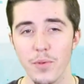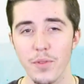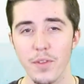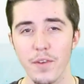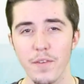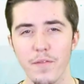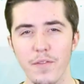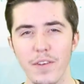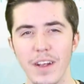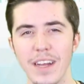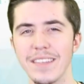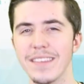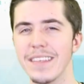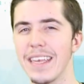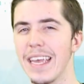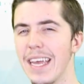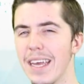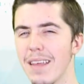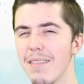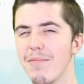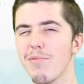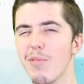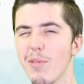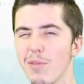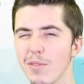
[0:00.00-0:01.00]
with your friends
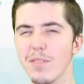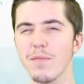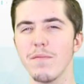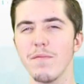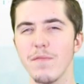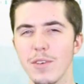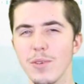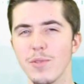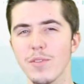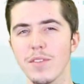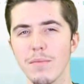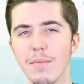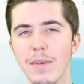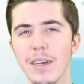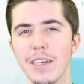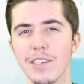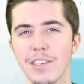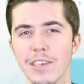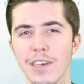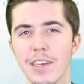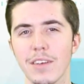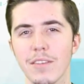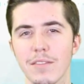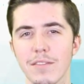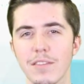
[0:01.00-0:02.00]
and throw some views on my
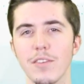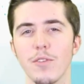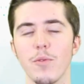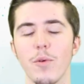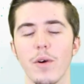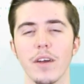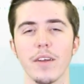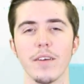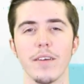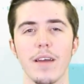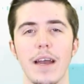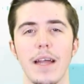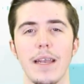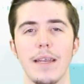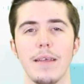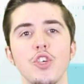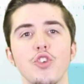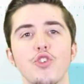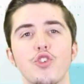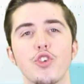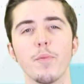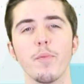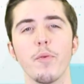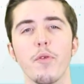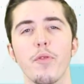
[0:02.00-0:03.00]
channel too while you're at it.
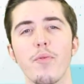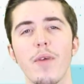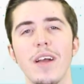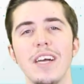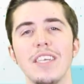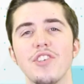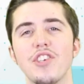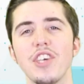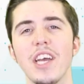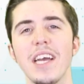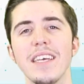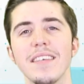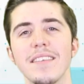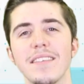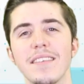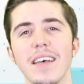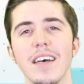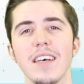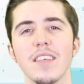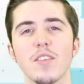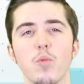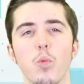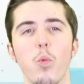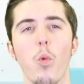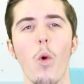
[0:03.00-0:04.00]
Triple Threat J
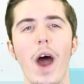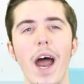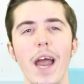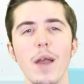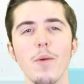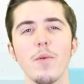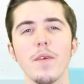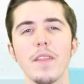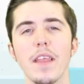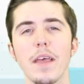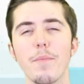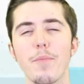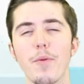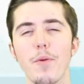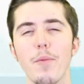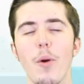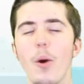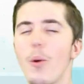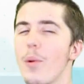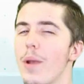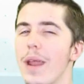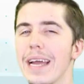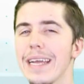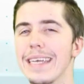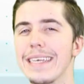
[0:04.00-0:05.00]
says, why would they
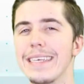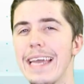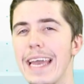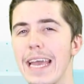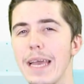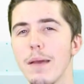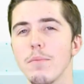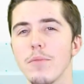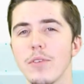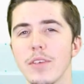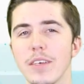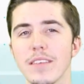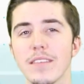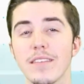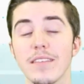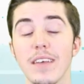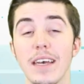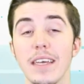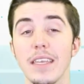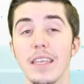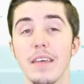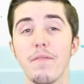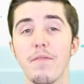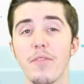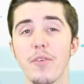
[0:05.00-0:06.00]
promote a gambling
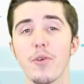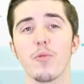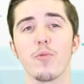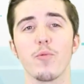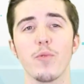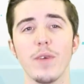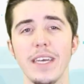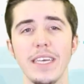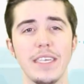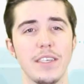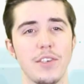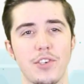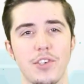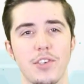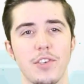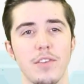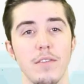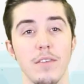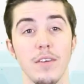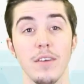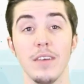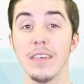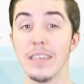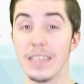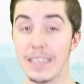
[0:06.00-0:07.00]
site if they're rich?
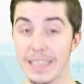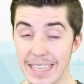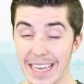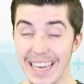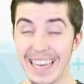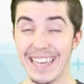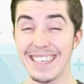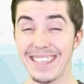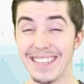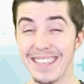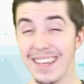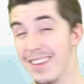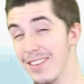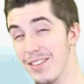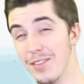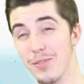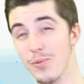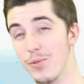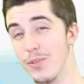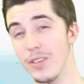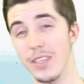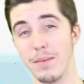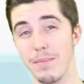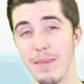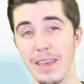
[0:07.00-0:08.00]
Yeah, it doesn't
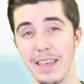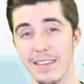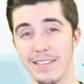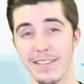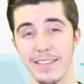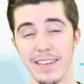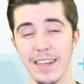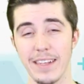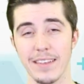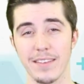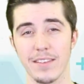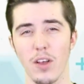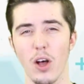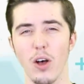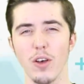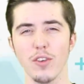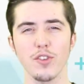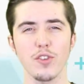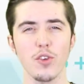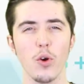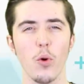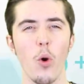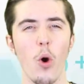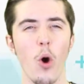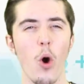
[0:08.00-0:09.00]
really make sense.
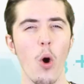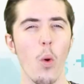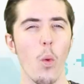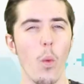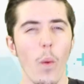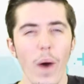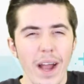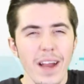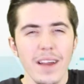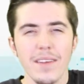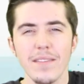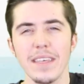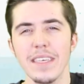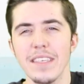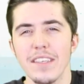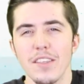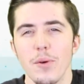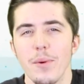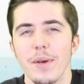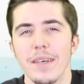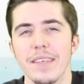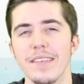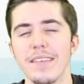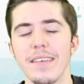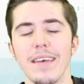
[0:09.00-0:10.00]
Also, why are they
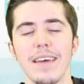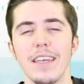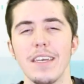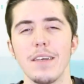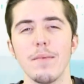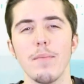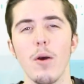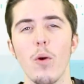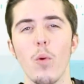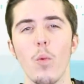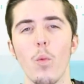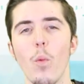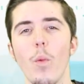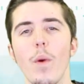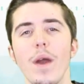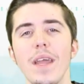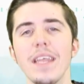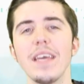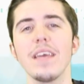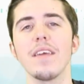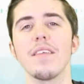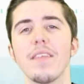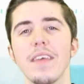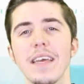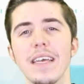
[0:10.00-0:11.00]
so excited about
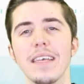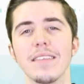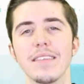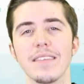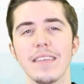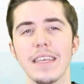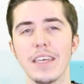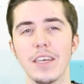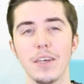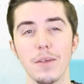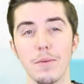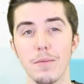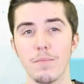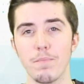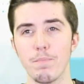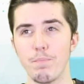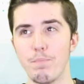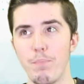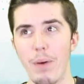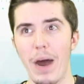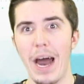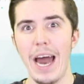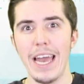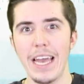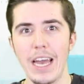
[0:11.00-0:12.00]
winning things they could
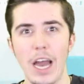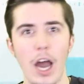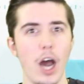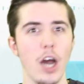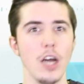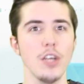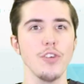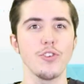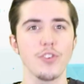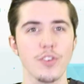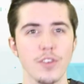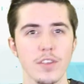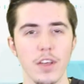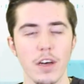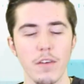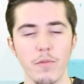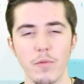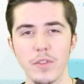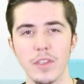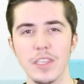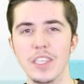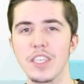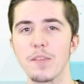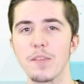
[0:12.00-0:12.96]
buy hundreds of with the